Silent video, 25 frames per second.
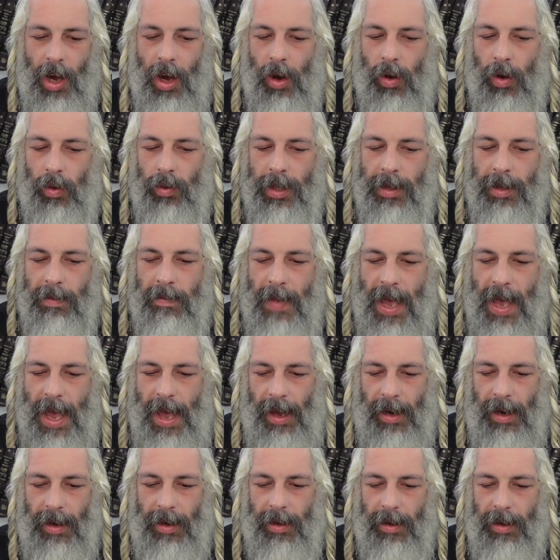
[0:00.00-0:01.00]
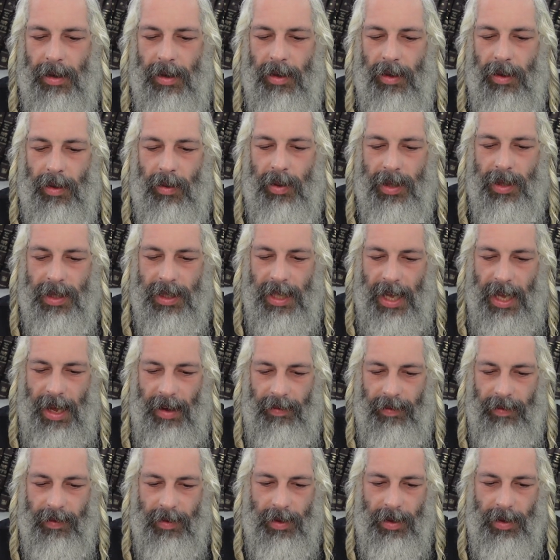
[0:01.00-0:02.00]
Only man was
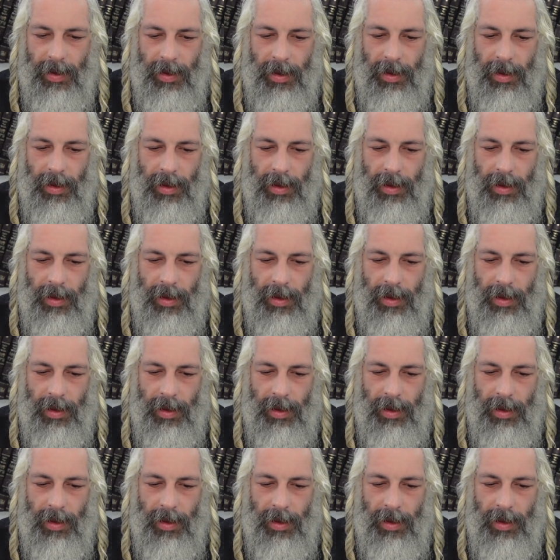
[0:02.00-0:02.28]
left,